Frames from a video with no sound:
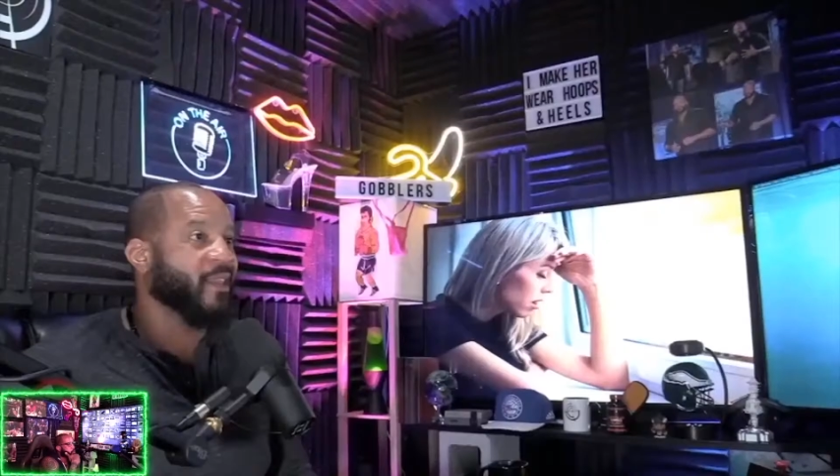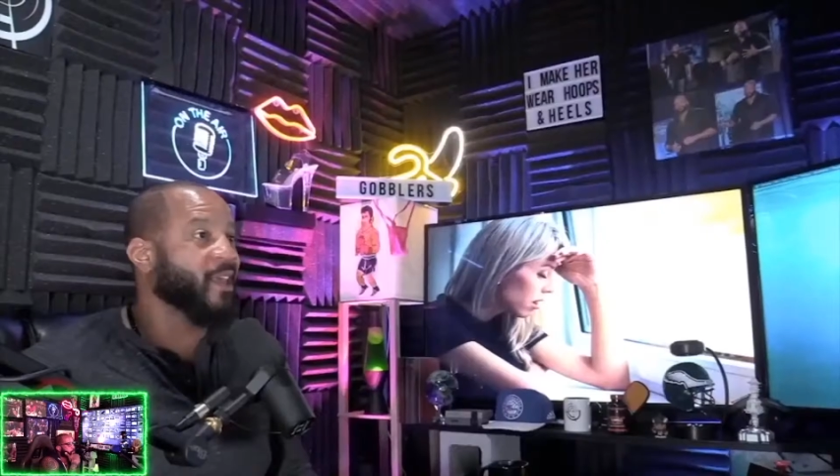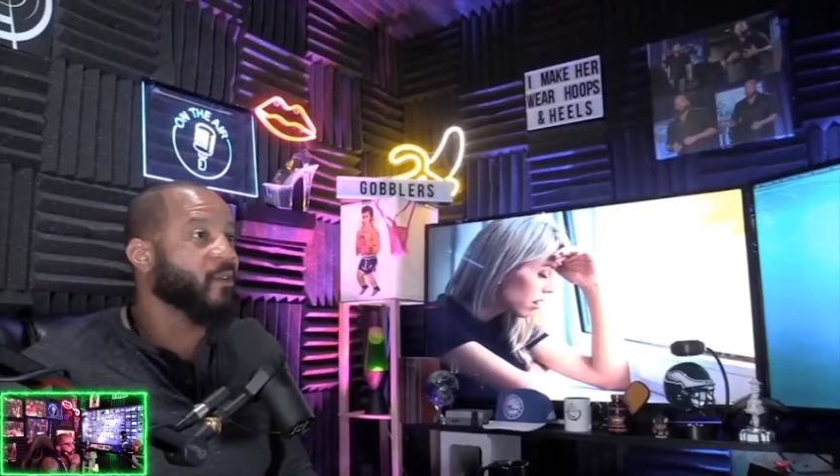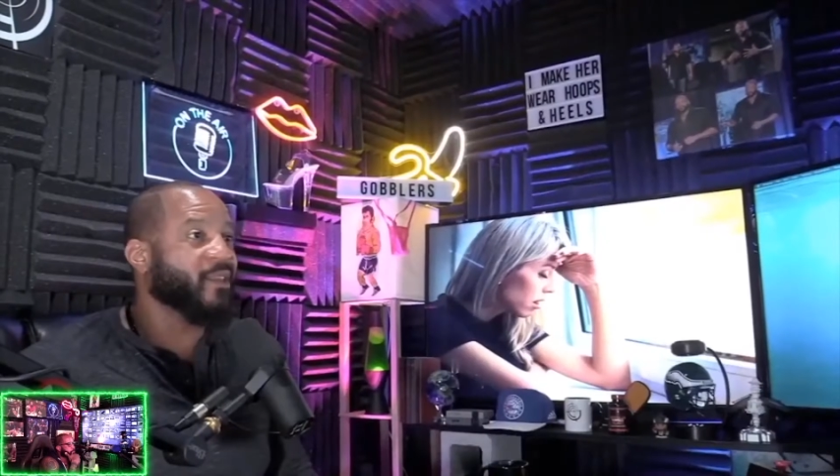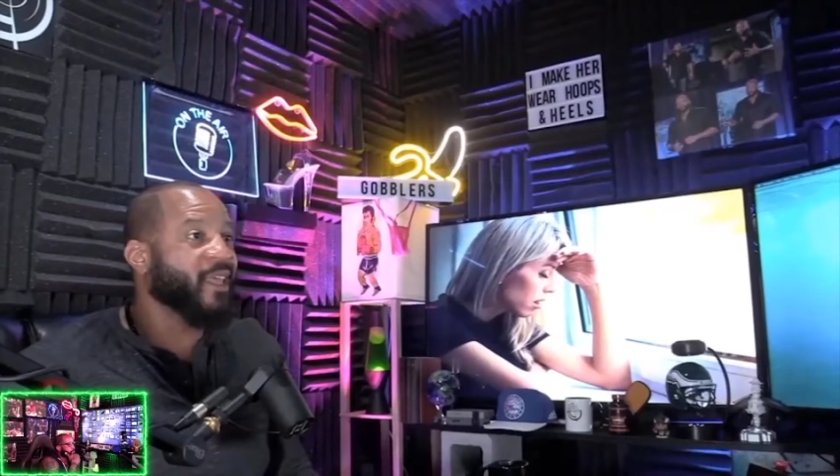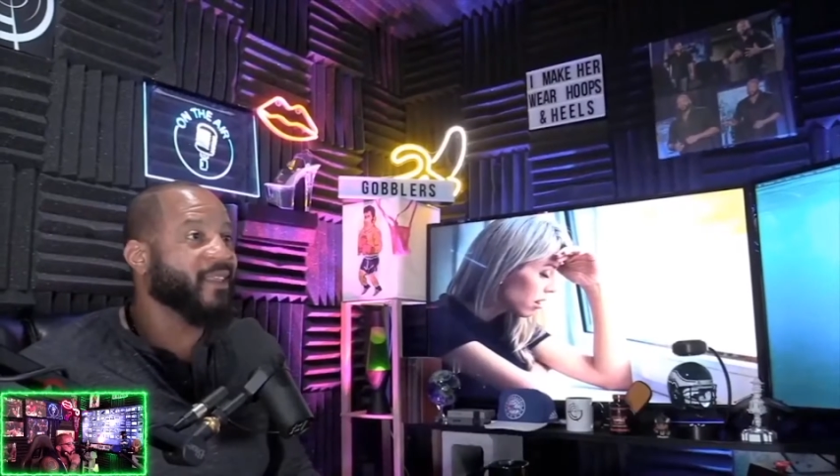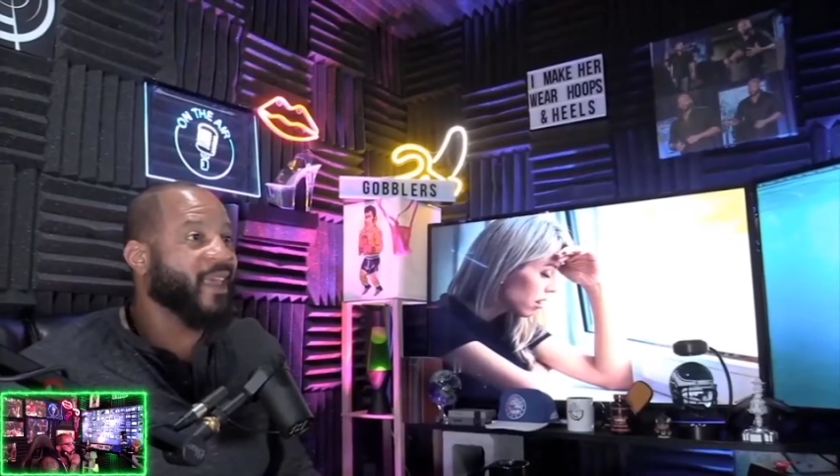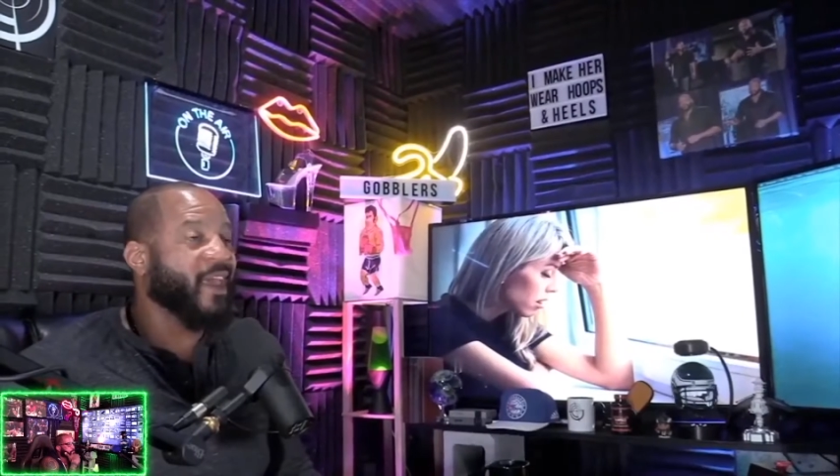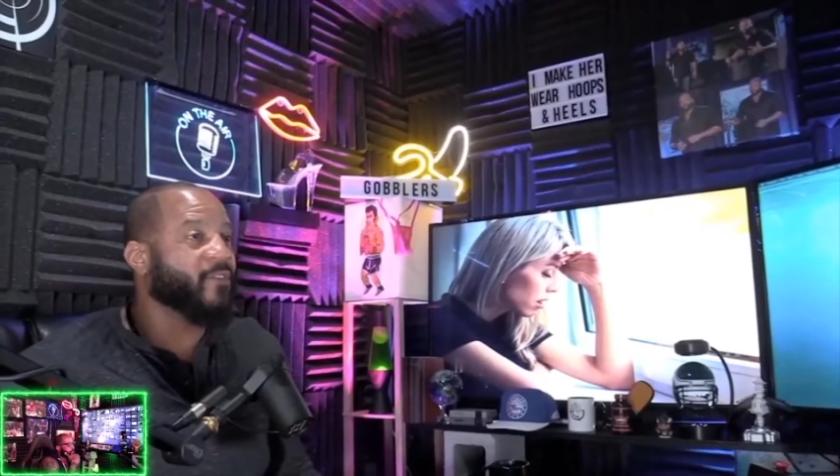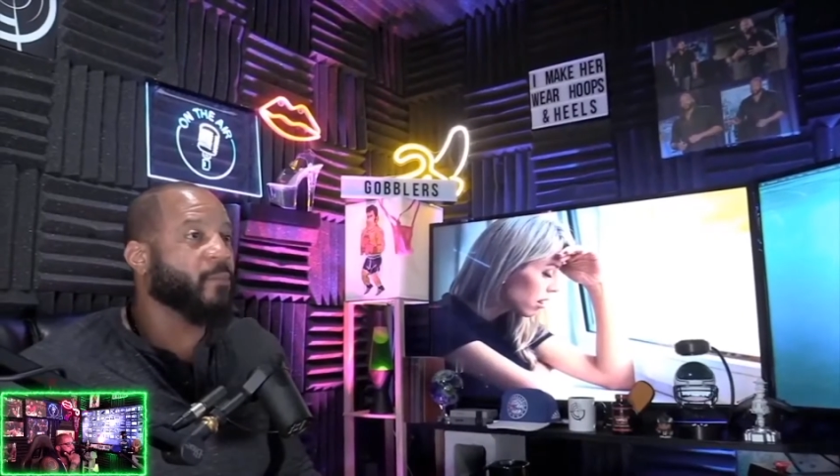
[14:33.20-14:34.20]
They don't think
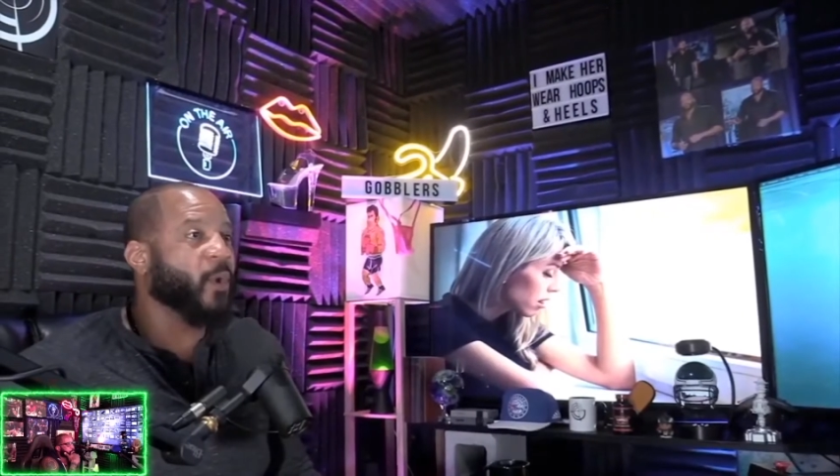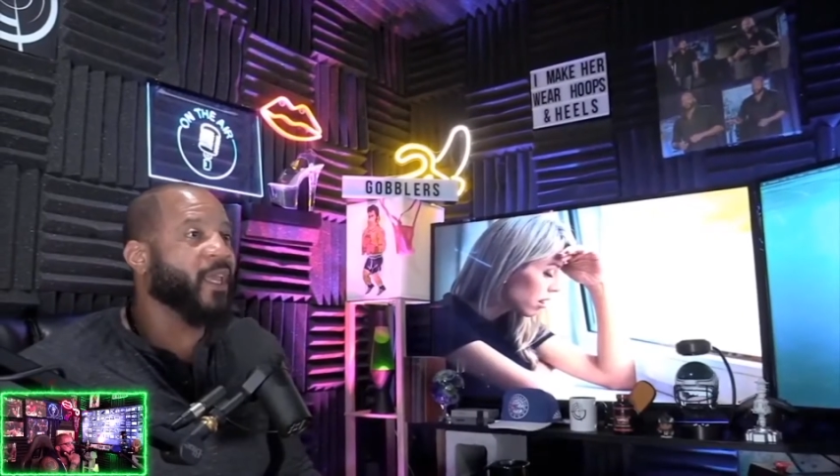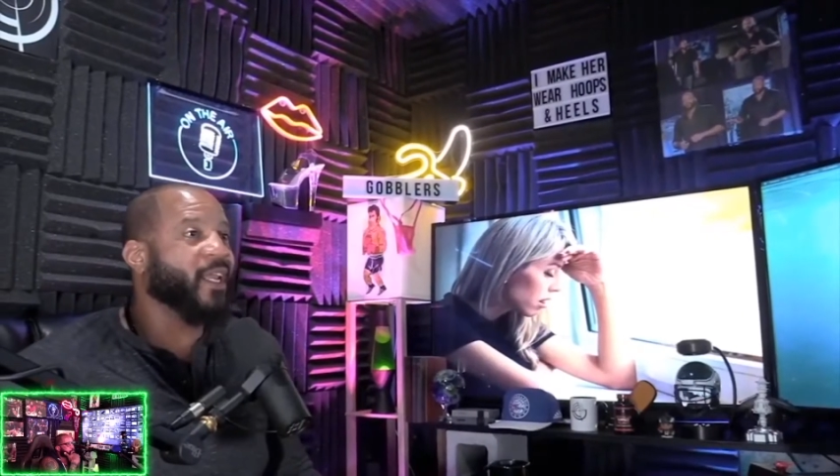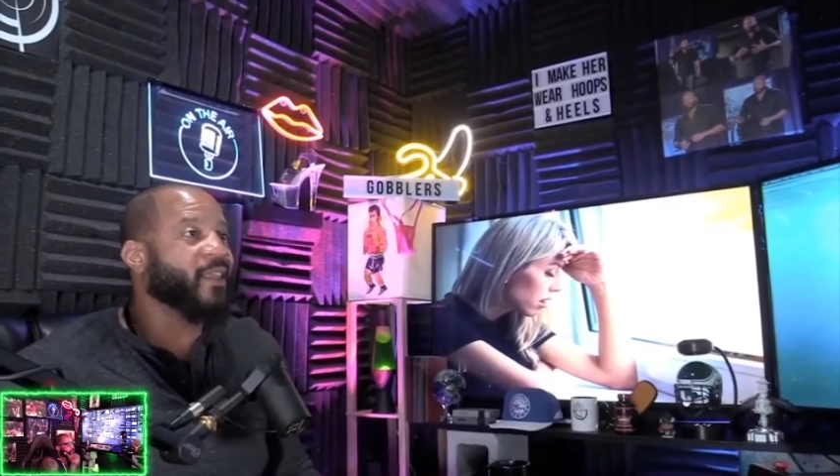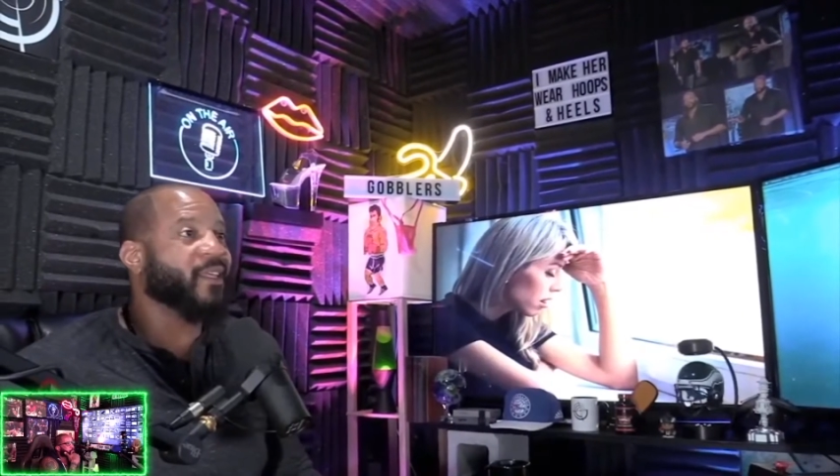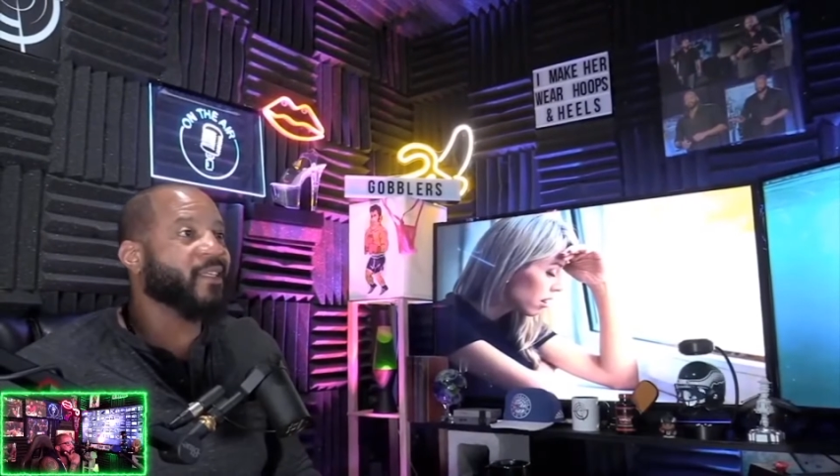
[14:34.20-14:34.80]
they have to bring anything